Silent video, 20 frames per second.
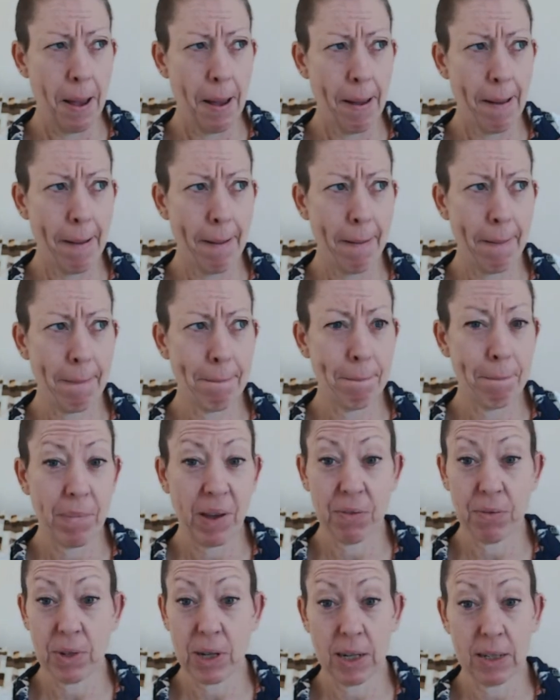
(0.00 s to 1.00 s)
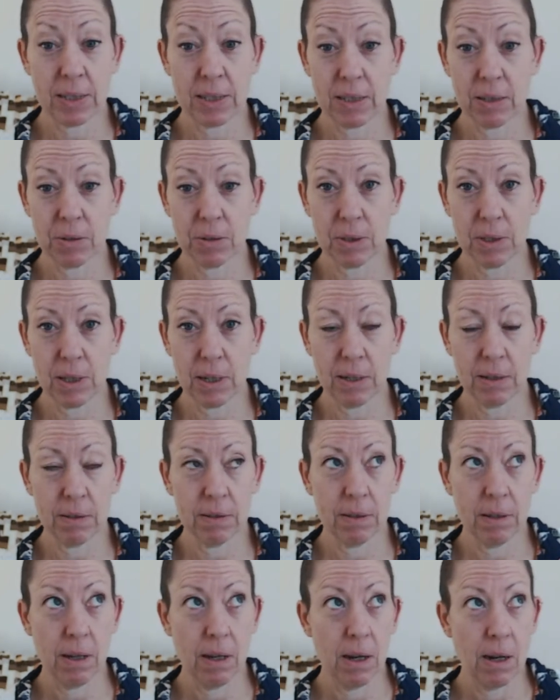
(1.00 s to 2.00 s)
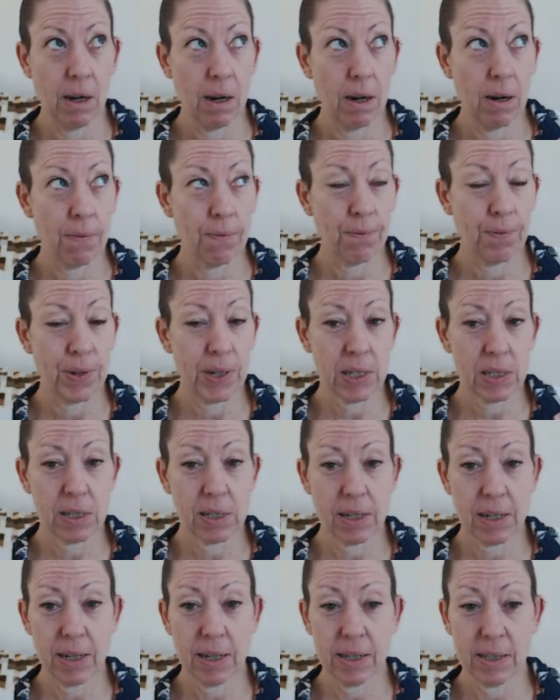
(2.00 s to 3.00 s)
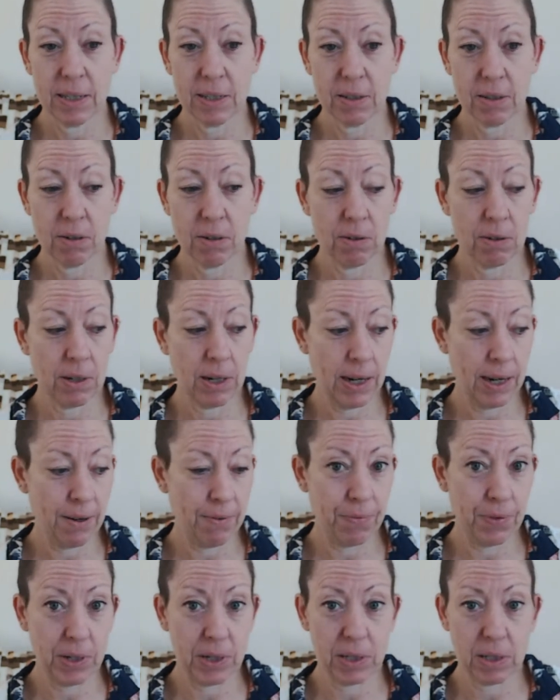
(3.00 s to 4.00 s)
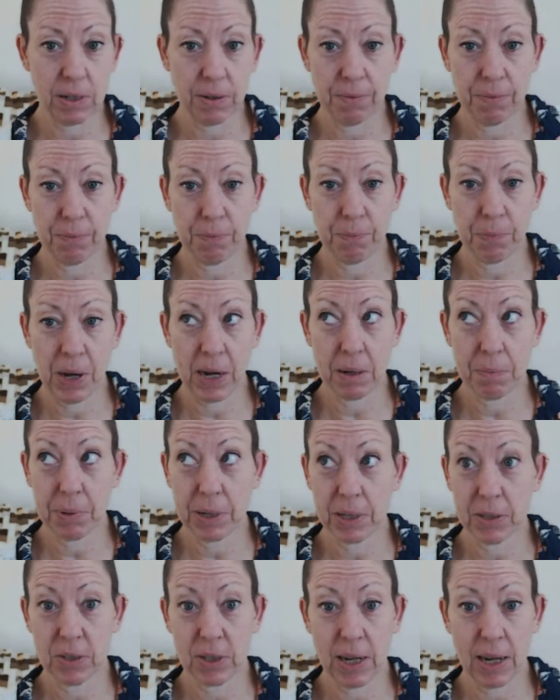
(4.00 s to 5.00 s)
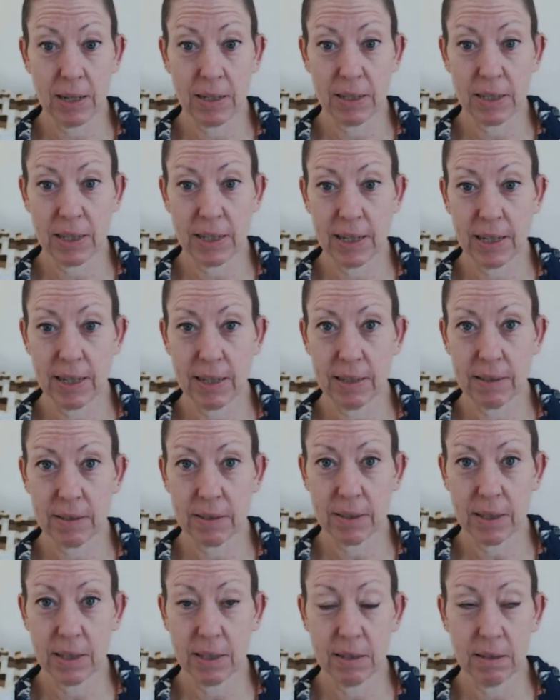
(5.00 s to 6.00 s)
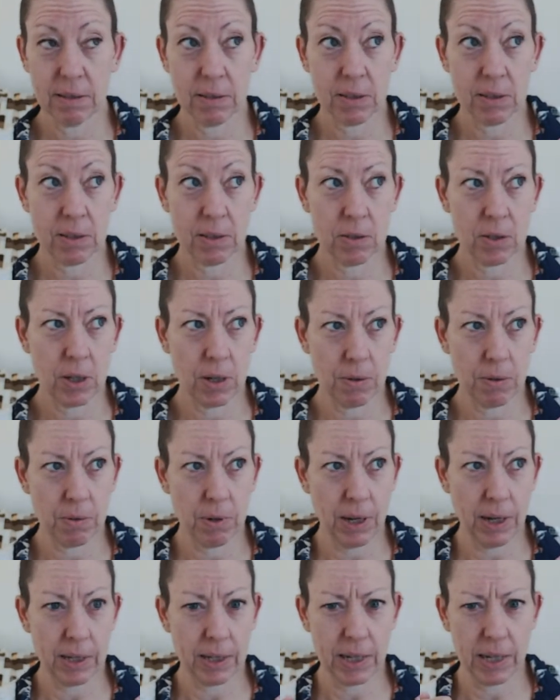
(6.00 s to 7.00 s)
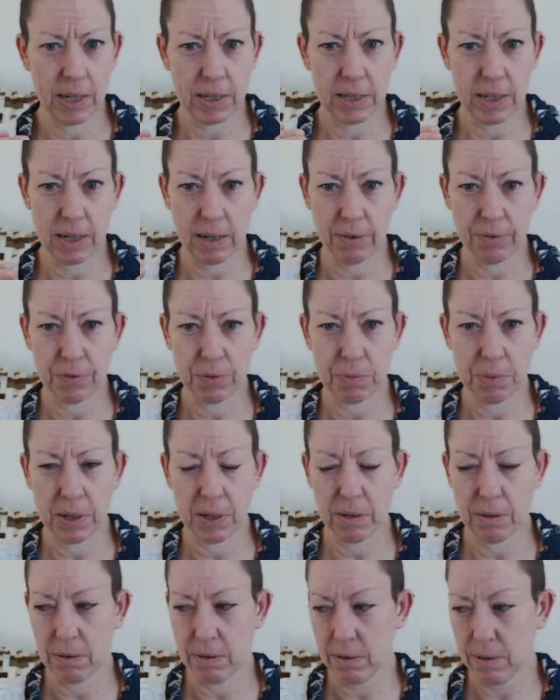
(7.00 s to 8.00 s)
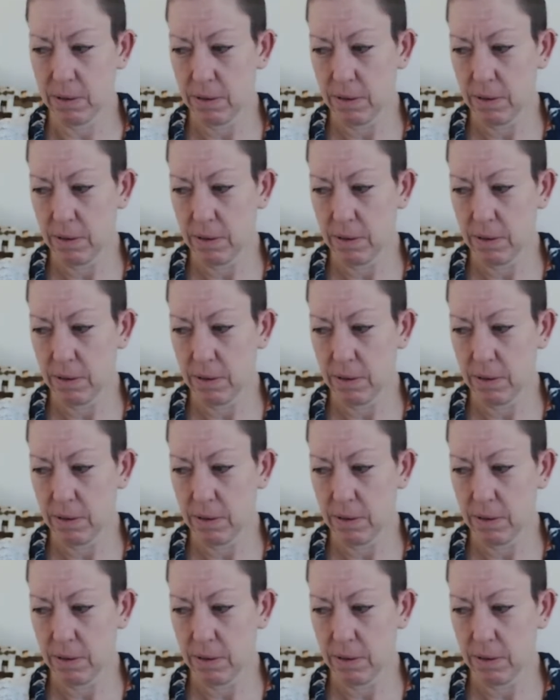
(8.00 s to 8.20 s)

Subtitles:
Haven't had a single sale. Vinted, on average, I've had about a sale a day since, so like kicked in after about